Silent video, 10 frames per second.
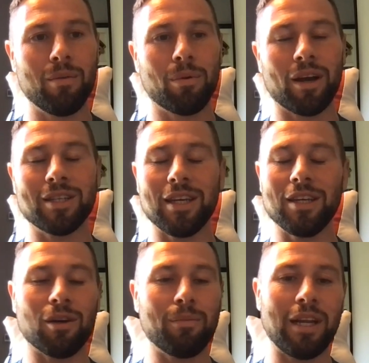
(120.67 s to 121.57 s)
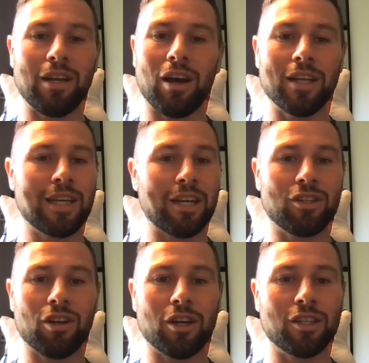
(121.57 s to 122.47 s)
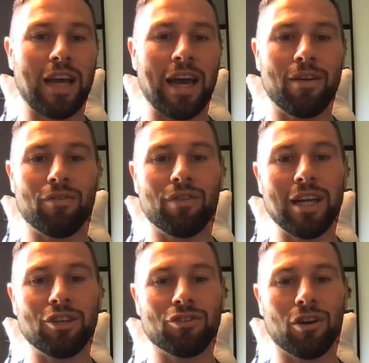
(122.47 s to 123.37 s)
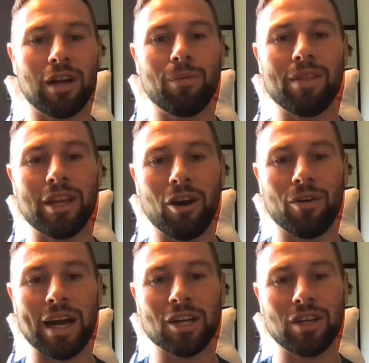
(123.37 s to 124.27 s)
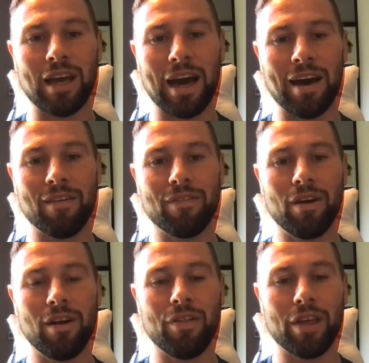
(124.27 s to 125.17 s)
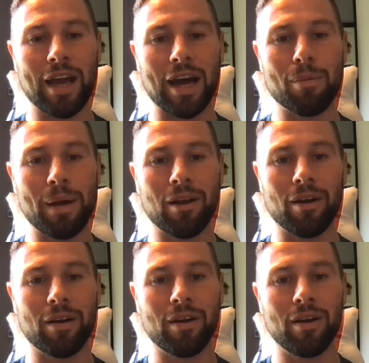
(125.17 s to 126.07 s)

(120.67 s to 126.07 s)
But I see so many 9s getting charged down and really struggling when they don't actually have the caterpillar.